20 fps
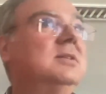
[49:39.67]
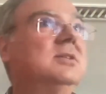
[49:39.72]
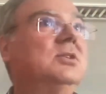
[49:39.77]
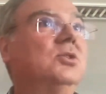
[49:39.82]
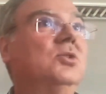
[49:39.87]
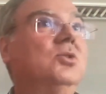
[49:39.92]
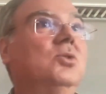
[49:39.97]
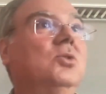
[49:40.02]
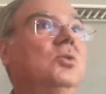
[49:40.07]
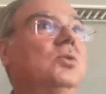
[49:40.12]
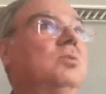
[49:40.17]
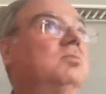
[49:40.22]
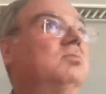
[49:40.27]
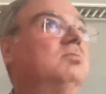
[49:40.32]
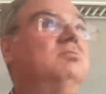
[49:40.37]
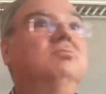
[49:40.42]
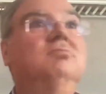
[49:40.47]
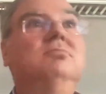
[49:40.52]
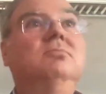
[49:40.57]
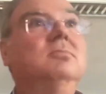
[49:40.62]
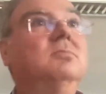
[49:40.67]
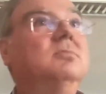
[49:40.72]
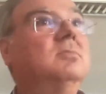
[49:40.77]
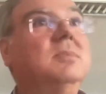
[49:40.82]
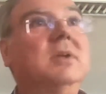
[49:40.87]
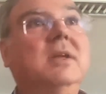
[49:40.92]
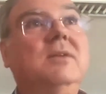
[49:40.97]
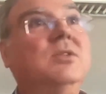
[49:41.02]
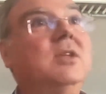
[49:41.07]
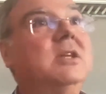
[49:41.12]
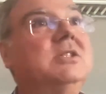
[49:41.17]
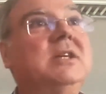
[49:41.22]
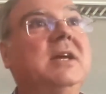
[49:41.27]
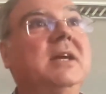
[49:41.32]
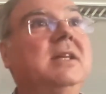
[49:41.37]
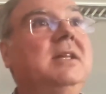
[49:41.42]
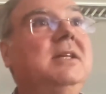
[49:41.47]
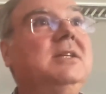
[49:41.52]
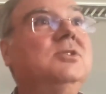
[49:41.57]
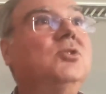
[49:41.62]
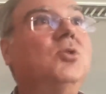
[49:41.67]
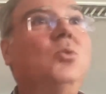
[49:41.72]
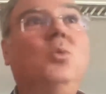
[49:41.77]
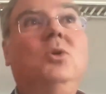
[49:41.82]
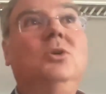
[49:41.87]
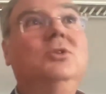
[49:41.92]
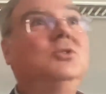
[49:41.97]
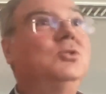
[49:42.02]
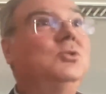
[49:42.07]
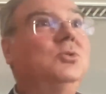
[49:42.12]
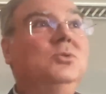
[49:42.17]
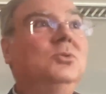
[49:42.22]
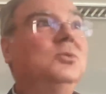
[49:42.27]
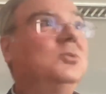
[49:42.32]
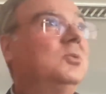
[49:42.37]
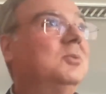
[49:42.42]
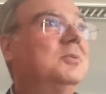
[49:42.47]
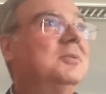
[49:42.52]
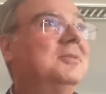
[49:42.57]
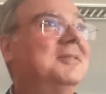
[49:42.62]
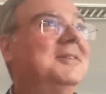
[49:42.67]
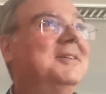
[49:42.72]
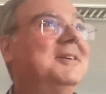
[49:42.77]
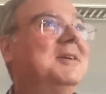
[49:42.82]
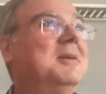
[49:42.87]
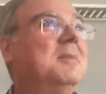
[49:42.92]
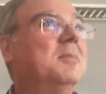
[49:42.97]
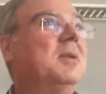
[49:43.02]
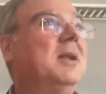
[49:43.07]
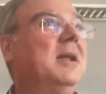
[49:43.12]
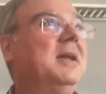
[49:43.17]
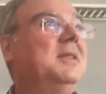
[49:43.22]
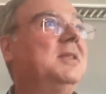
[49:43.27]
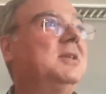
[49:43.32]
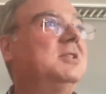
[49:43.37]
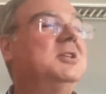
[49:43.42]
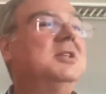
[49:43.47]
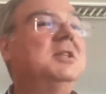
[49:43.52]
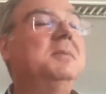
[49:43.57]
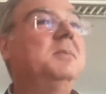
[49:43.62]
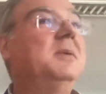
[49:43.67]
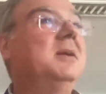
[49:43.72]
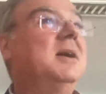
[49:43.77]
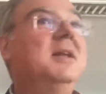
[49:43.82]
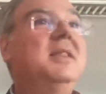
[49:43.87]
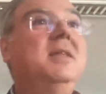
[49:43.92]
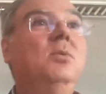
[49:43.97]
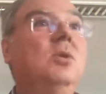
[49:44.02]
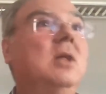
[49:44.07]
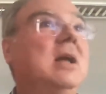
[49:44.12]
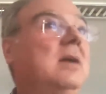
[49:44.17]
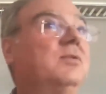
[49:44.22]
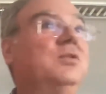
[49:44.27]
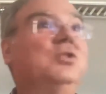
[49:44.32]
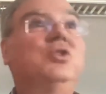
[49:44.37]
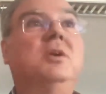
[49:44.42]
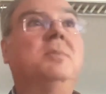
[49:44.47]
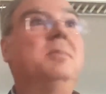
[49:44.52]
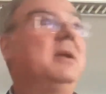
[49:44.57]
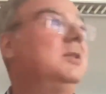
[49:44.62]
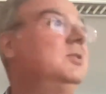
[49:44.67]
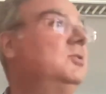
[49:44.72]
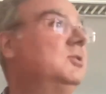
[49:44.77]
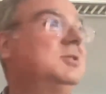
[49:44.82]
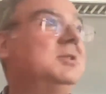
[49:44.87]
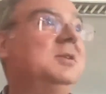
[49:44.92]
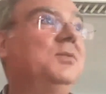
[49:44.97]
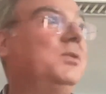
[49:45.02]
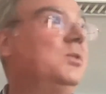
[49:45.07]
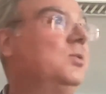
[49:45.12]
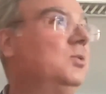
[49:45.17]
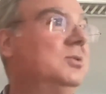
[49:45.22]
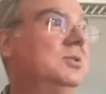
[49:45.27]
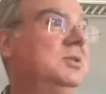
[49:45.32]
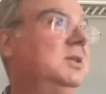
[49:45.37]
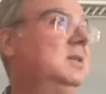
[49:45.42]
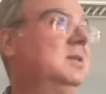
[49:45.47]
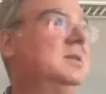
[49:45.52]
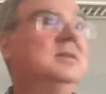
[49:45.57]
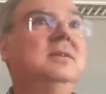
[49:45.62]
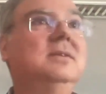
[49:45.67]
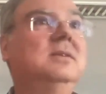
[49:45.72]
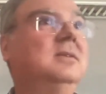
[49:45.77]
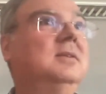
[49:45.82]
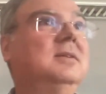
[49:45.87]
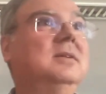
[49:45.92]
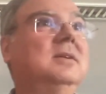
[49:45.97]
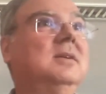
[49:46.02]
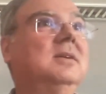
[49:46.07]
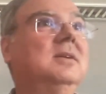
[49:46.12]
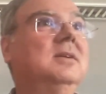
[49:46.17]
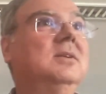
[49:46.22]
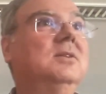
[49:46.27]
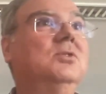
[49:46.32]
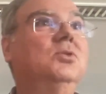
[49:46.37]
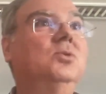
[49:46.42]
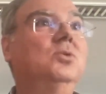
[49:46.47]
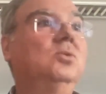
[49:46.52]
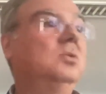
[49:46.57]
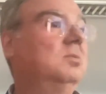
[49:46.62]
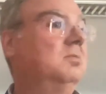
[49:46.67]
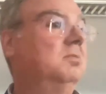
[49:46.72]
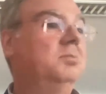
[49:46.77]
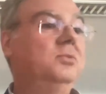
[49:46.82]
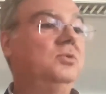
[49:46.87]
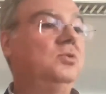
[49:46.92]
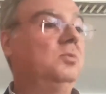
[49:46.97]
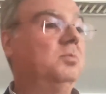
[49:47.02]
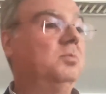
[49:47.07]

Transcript: So if the Chinese don't want to play the GDPR, they will have tremendous difficulties to